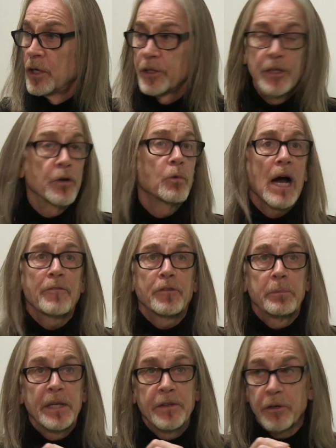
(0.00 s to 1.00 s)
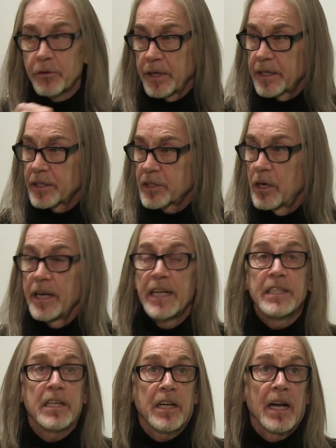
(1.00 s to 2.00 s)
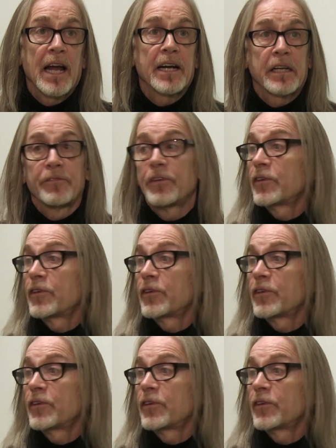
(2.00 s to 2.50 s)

You don't have to be the greatest. It's a collective.